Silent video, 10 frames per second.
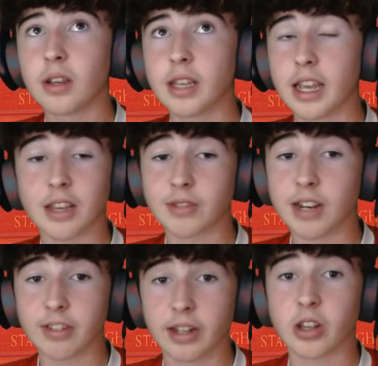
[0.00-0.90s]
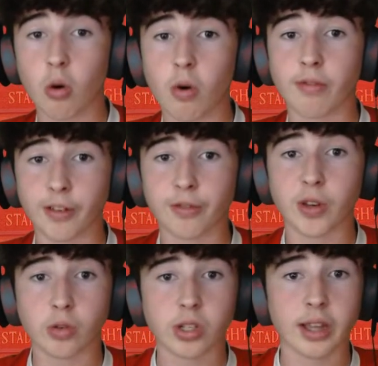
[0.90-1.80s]
yeah, you've definitely got one for the
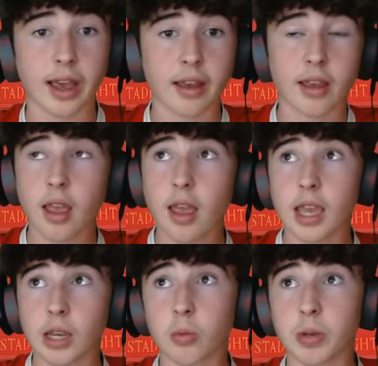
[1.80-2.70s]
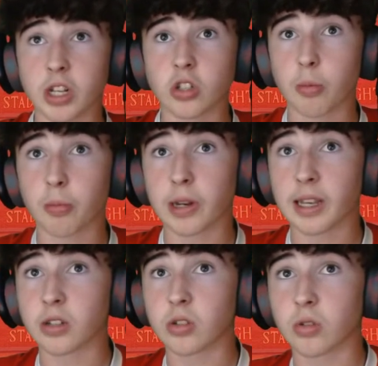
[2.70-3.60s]
future there. He could be a top
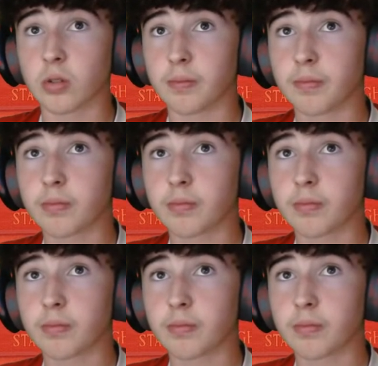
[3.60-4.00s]
player, so...